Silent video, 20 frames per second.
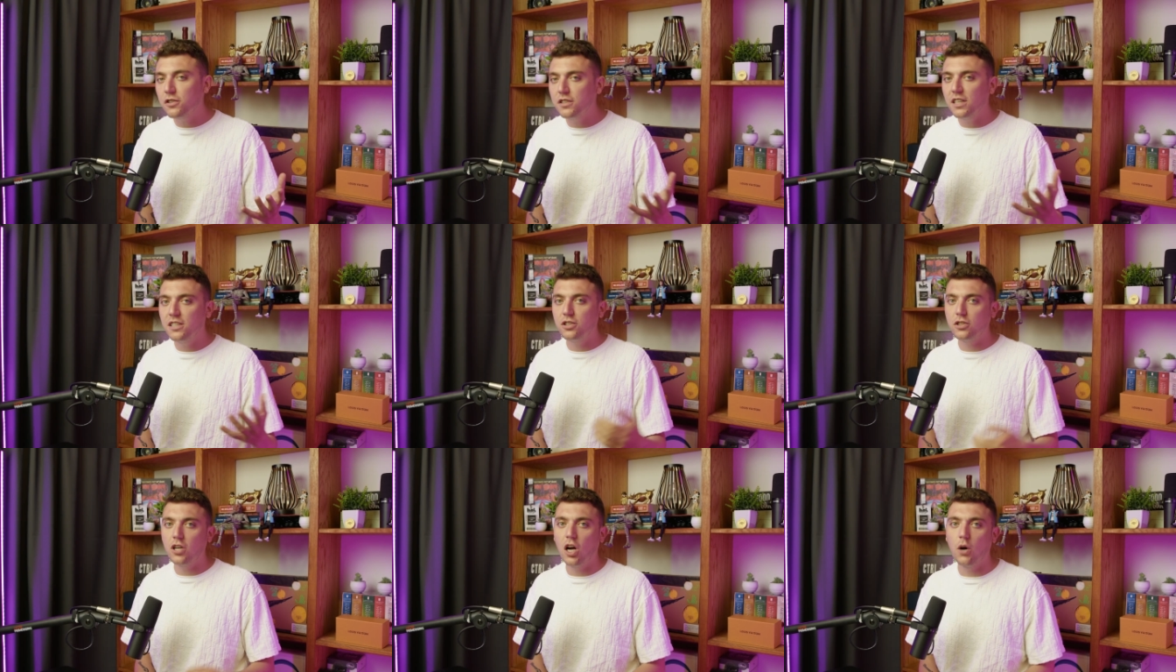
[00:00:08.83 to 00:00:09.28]

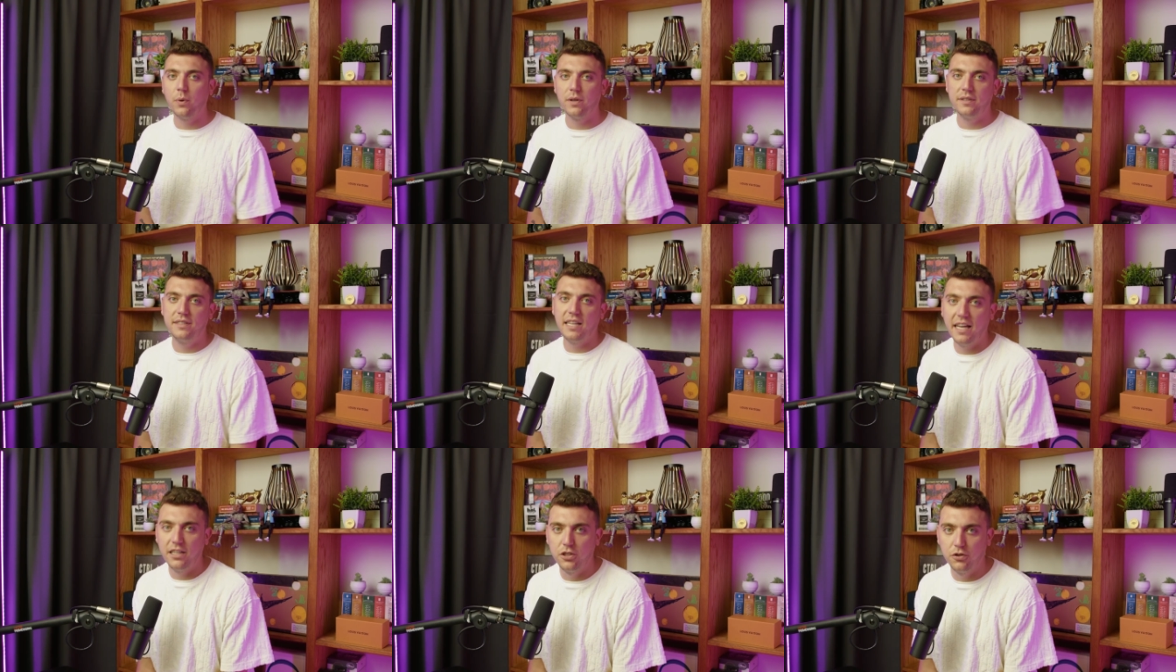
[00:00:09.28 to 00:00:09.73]
let's start with
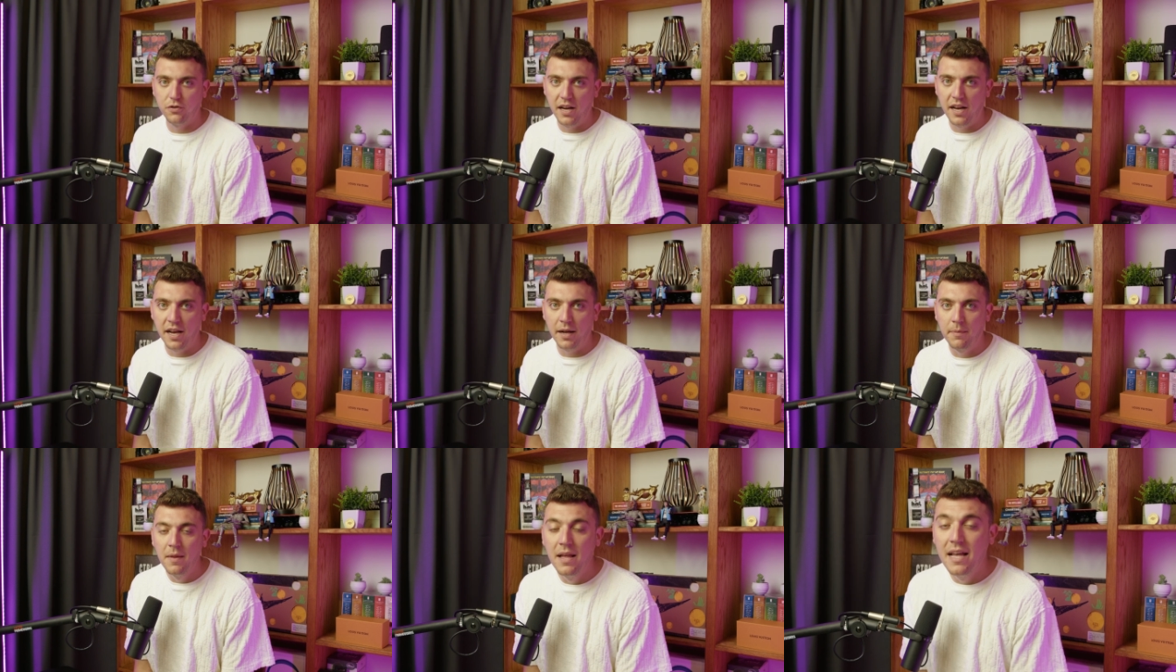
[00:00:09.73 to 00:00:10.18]
day
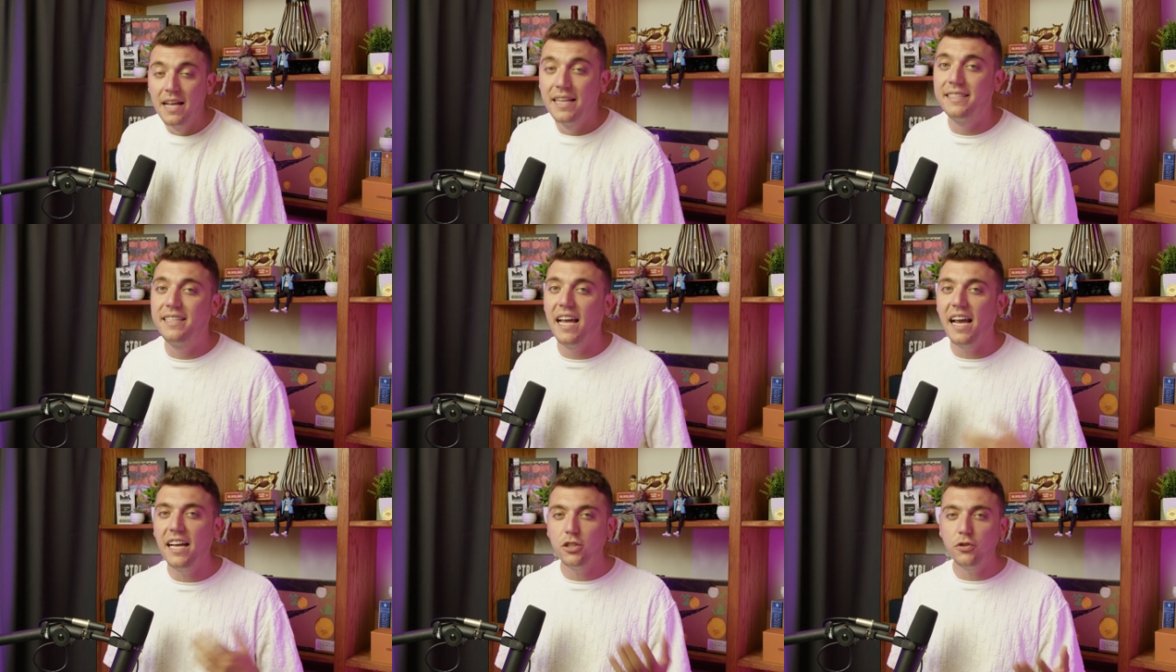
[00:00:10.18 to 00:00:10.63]
trading.
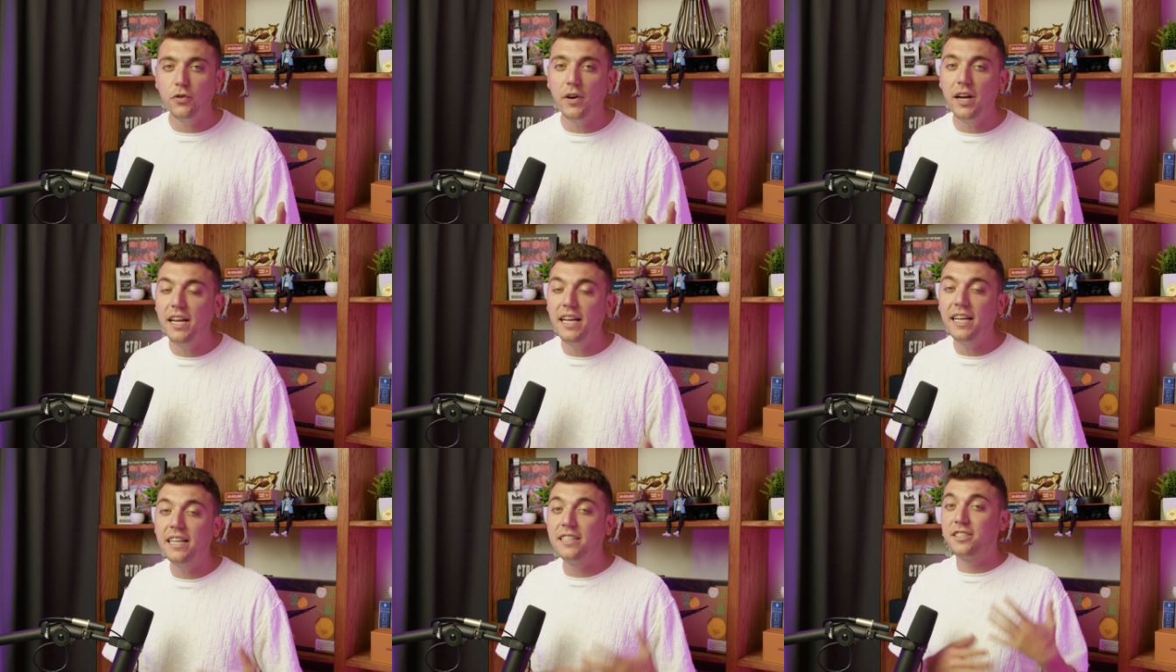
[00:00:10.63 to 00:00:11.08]
Day
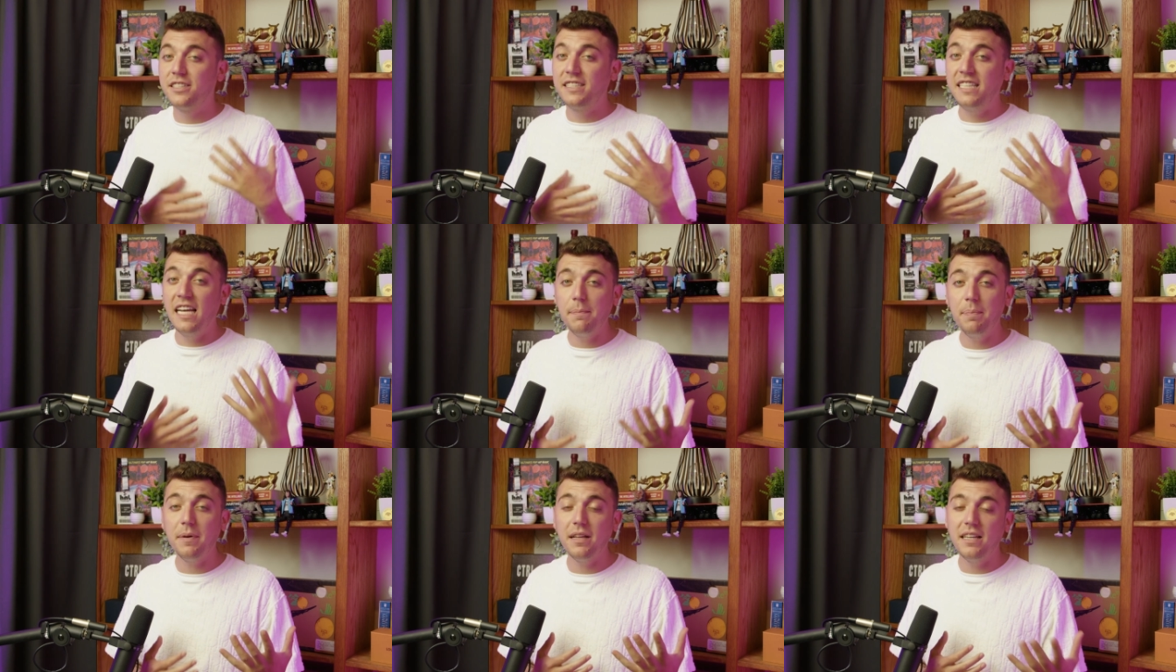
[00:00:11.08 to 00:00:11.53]
trading is
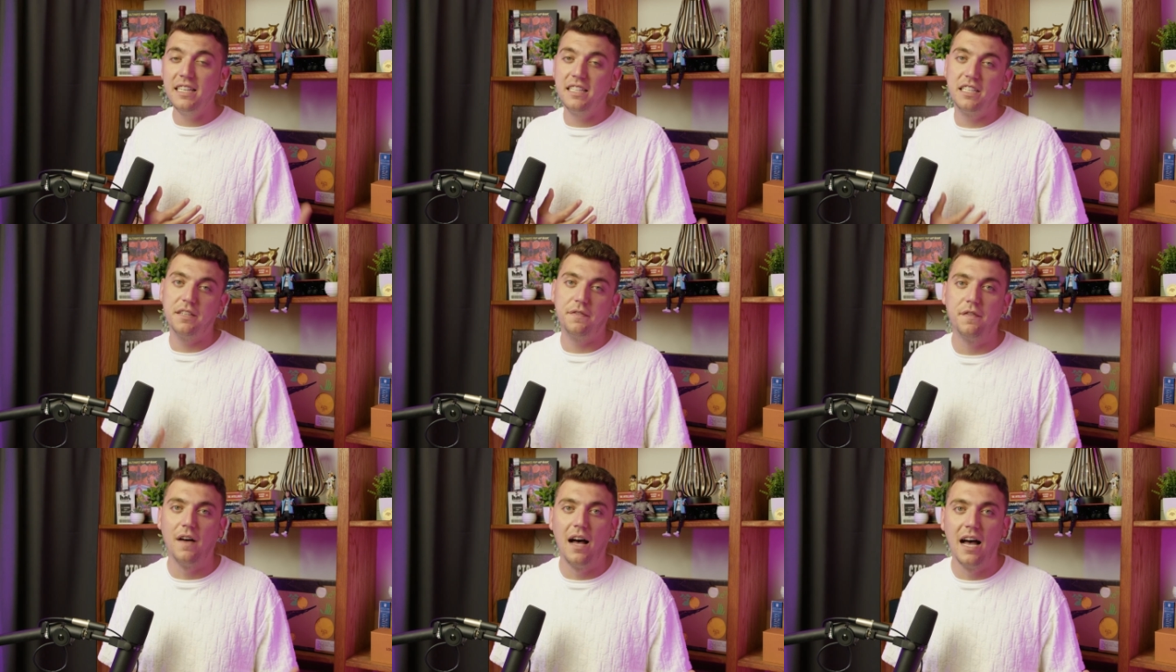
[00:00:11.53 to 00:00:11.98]
typically
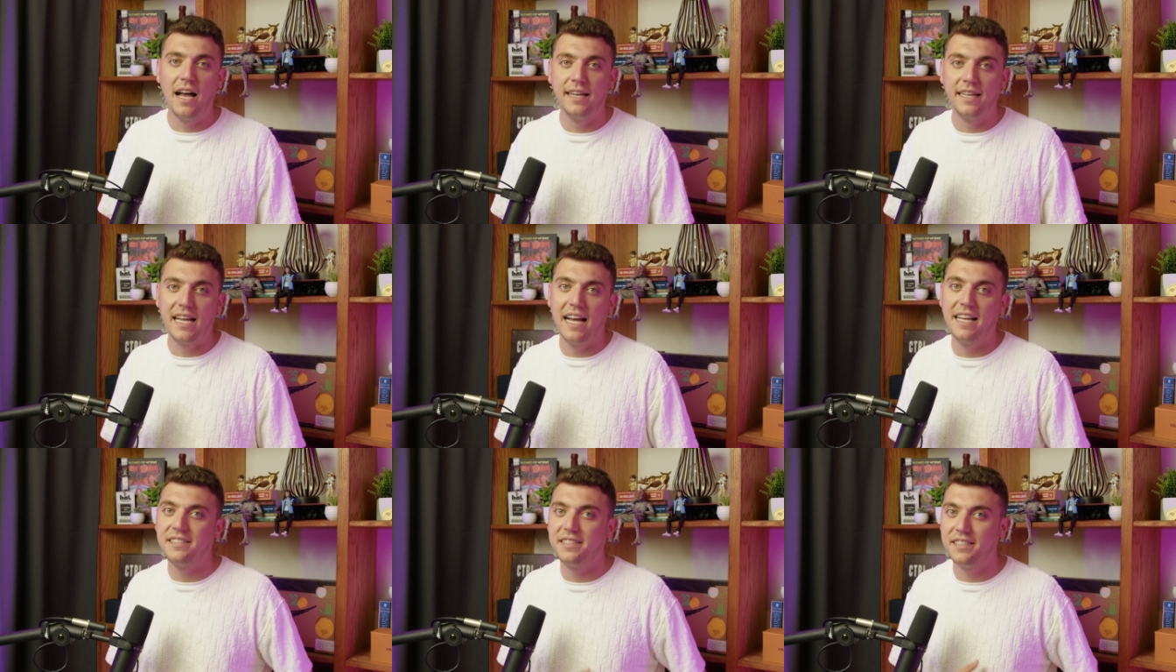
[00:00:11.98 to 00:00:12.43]
defined
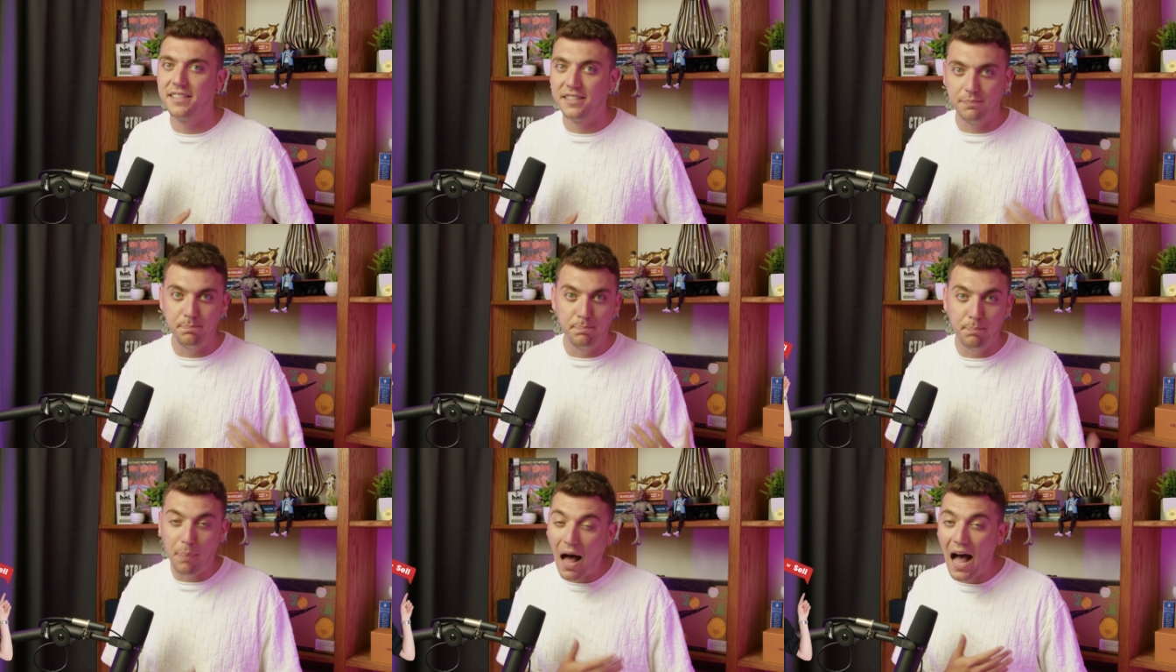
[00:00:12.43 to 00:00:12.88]
as this
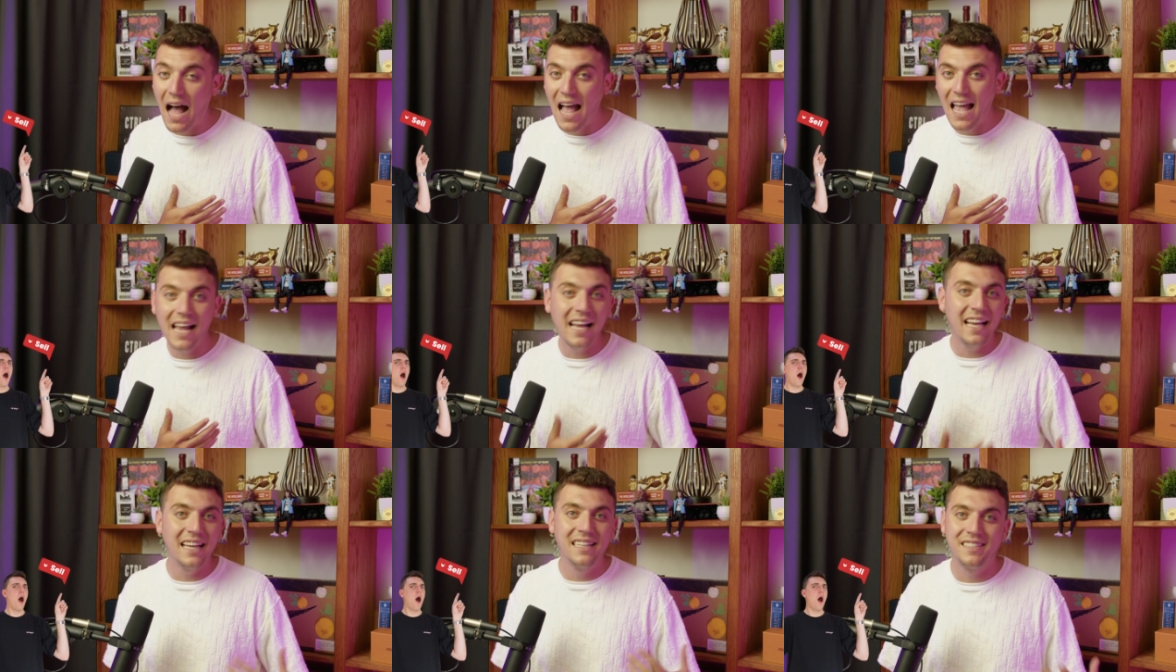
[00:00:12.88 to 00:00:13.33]

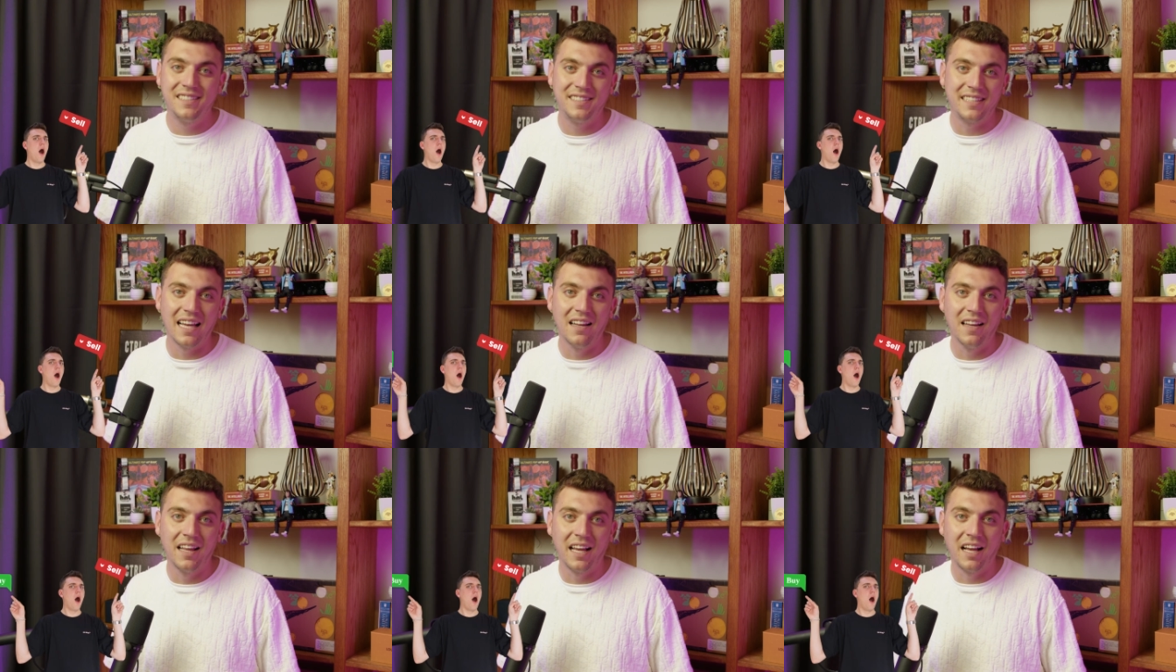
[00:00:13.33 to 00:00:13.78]
buying and
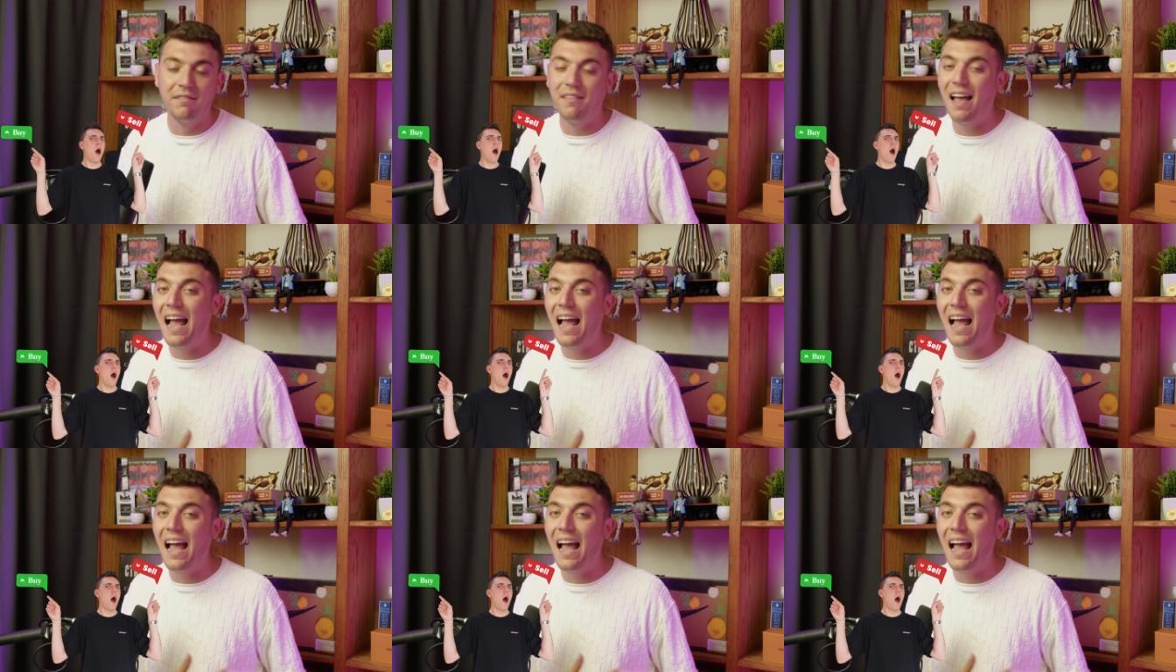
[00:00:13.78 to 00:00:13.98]
selling of